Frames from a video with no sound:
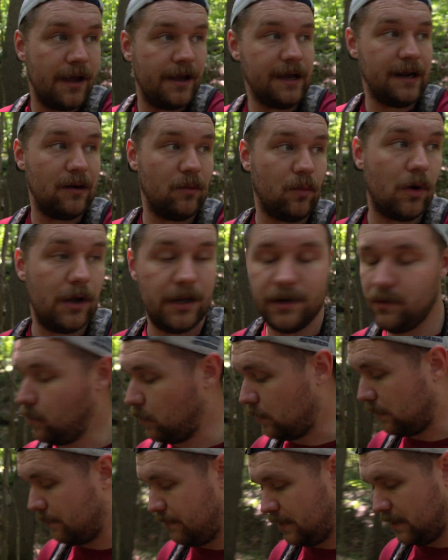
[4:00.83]
and
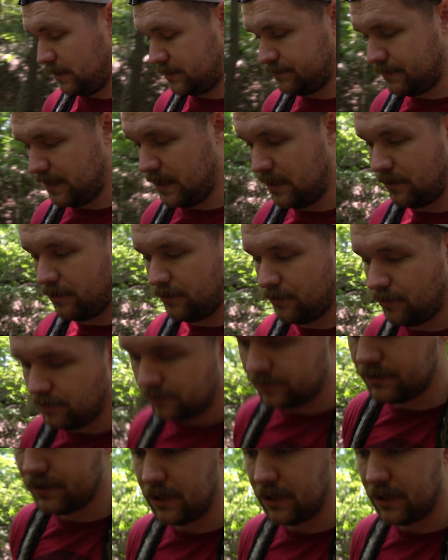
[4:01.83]
what bucks made it through.